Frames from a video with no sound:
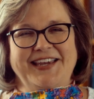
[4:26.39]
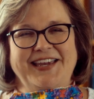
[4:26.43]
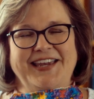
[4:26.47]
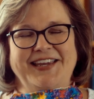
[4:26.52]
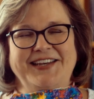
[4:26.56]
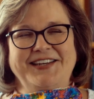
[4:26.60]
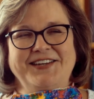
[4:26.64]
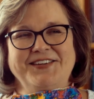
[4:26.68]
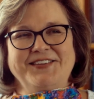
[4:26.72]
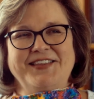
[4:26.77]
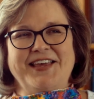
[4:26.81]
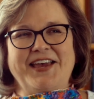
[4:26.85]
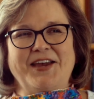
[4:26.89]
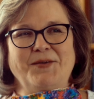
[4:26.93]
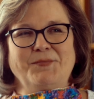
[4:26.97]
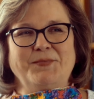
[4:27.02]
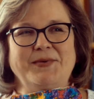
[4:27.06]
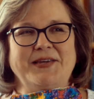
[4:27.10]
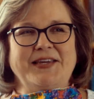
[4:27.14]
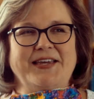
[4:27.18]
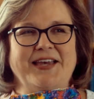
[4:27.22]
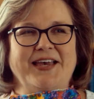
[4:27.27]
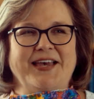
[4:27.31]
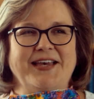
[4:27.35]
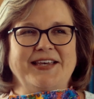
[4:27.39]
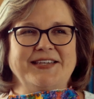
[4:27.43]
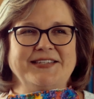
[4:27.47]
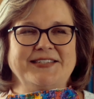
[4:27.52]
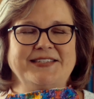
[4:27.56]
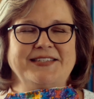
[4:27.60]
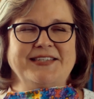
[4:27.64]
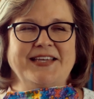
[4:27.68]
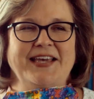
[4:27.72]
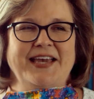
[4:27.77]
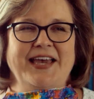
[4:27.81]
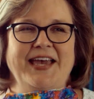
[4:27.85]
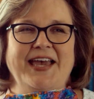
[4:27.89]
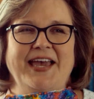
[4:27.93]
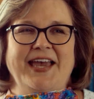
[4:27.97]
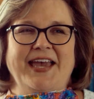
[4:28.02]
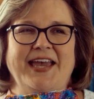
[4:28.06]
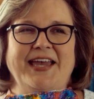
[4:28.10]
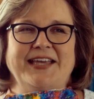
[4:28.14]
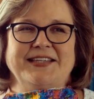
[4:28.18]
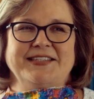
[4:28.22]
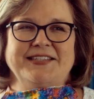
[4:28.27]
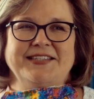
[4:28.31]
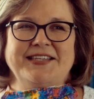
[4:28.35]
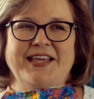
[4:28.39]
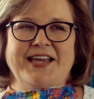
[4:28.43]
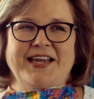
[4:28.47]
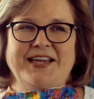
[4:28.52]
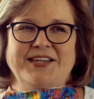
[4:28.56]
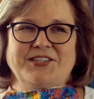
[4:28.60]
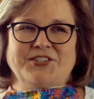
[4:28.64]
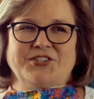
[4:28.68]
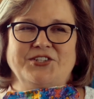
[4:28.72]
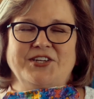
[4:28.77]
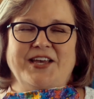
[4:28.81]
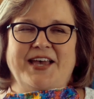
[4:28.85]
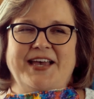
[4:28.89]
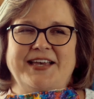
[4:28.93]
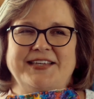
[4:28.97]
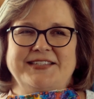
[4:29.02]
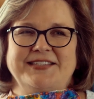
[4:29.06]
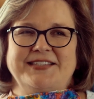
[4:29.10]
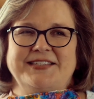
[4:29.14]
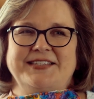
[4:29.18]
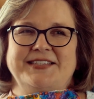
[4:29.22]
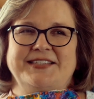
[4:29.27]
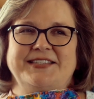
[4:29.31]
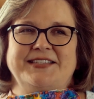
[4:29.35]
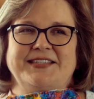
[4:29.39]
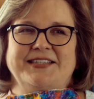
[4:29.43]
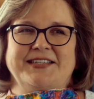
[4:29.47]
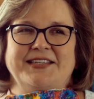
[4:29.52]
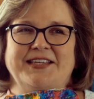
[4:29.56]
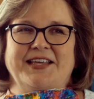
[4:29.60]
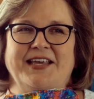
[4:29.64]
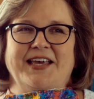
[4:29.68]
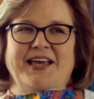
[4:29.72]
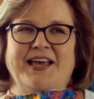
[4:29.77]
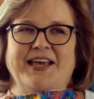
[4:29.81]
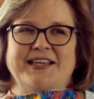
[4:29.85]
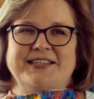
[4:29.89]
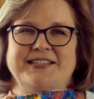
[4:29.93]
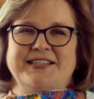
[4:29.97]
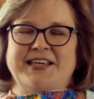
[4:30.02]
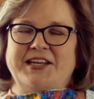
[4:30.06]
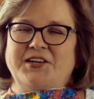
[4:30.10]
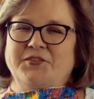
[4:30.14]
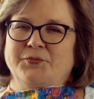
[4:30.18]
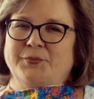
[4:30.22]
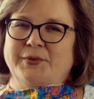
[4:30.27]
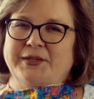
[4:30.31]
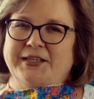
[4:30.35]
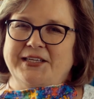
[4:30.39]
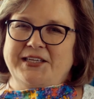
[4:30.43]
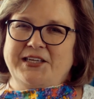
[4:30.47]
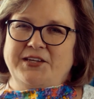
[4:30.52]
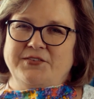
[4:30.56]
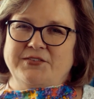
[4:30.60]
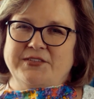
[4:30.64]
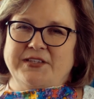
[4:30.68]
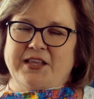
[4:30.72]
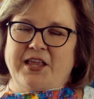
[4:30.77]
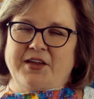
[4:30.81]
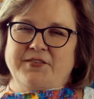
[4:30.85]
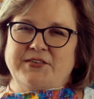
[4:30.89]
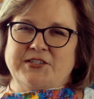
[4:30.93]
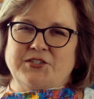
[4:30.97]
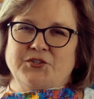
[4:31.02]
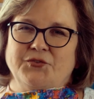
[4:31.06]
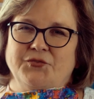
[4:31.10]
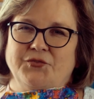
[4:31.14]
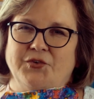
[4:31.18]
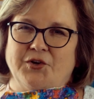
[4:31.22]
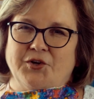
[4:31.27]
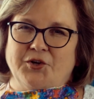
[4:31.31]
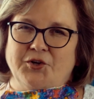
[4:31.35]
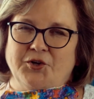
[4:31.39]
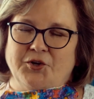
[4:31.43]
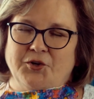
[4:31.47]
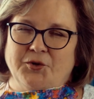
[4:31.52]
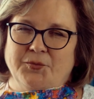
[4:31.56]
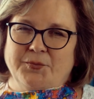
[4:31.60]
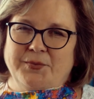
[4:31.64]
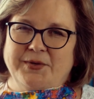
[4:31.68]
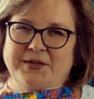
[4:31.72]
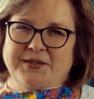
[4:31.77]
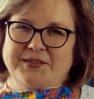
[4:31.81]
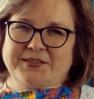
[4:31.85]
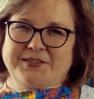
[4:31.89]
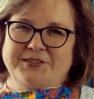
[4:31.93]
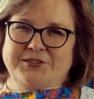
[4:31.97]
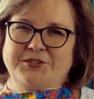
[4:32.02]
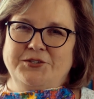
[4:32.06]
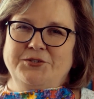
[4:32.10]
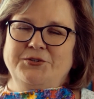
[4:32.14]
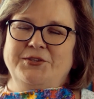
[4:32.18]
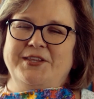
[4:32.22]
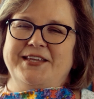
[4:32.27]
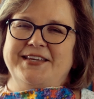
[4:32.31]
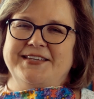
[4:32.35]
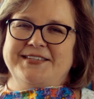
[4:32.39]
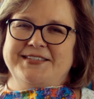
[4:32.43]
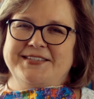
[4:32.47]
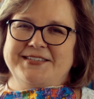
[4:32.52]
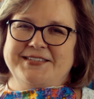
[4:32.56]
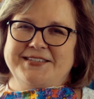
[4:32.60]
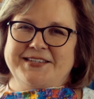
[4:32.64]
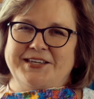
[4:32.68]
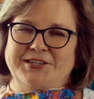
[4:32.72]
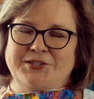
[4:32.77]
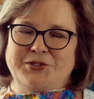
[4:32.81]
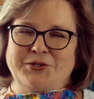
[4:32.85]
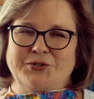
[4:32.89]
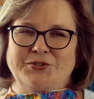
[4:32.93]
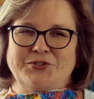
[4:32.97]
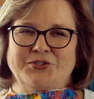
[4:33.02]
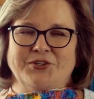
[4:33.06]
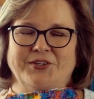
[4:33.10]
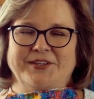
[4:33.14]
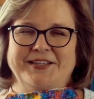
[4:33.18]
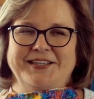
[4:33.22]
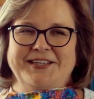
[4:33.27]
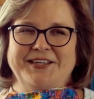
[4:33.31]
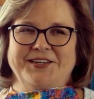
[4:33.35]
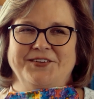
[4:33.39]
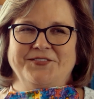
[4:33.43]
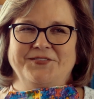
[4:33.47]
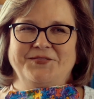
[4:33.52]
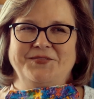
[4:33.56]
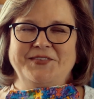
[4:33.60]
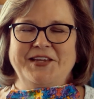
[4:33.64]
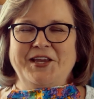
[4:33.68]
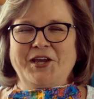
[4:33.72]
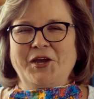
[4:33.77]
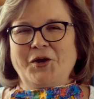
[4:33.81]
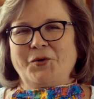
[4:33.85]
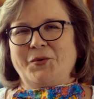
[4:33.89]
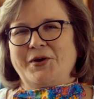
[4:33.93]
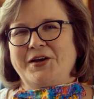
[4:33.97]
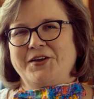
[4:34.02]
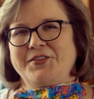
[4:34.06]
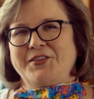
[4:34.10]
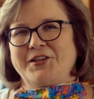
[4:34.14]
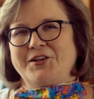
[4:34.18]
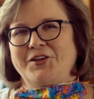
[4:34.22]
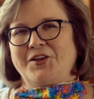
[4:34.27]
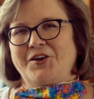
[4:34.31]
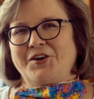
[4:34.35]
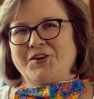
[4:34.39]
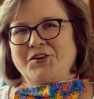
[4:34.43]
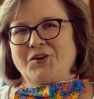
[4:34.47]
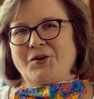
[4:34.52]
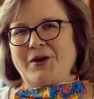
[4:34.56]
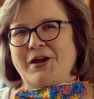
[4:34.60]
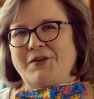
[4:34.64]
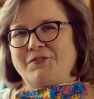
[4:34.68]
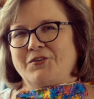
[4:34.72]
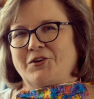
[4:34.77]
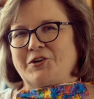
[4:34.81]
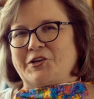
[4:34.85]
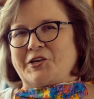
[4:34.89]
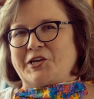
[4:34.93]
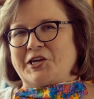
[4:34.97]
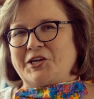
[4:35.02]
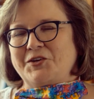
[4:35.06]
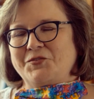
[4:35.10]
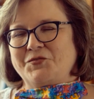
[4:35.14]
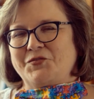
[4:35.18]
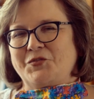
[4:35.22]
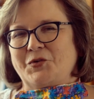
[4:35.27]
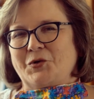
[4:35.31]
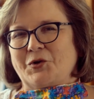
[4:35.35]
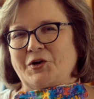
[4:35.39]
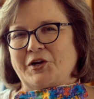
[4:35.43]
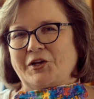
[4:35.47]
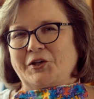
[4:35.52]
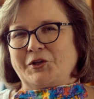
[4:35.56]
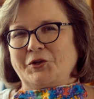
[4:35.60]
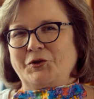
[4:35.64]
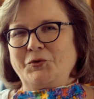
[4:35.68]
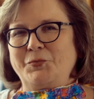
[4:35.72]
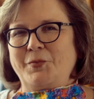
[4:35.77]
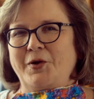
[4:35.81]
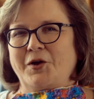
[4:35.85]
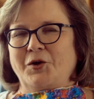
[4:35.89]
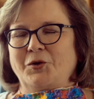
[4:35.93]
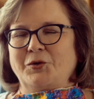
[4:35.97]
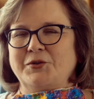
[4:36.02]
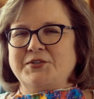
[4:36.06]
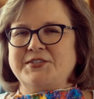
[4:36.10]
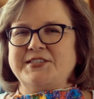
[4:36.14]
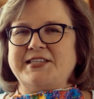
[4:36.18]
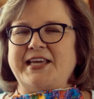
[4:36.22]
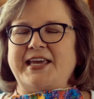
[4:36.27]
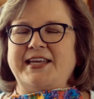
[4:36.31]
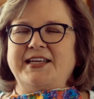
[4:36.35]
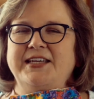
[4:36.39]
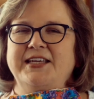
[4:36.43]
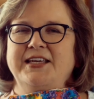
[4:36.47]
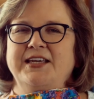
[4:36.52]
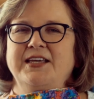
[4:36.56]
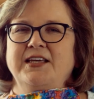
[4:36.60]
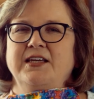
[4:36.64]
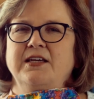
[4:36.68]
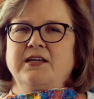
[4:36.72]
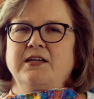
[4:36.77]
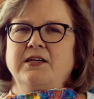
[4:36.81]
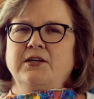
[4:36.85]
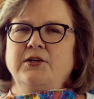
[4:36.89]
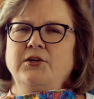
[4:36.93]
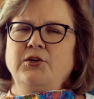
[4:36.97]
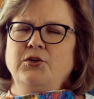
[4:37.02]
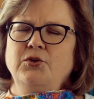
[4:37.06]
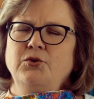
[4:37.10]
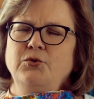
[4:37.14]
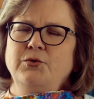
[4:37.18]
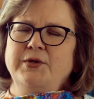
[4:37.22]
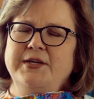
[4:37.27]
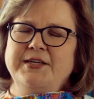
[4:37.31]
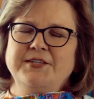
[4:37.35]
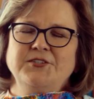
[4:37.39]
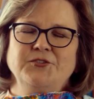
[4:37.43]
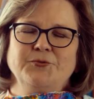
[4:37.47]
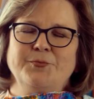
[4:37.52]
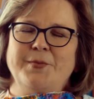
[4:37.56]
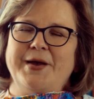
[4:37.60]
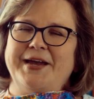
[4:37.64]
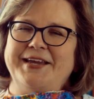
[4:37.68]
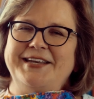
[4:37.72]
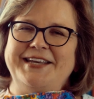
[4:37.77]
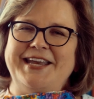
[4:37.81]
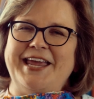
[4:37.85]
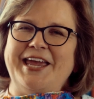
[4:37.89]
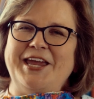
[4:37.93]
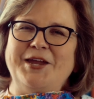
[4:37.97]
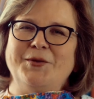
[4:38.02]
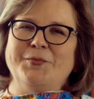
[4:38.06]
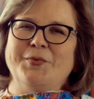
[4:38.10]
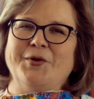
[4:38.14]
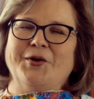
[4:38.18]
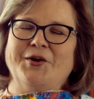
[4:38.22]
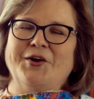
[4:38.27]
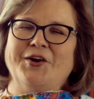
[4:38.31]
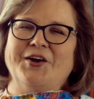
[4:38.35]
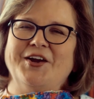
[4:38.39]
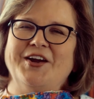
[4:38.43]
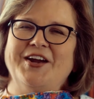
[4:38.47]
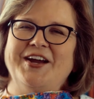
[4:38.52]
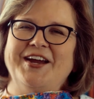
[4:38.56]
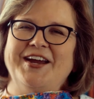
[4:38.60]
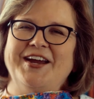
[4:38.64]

He knew that because it's not just a set of beliefs, love is a verb. Do this, and you shall live. Well, the lawyer, ever looking for a loophole, said, who is my neighbor?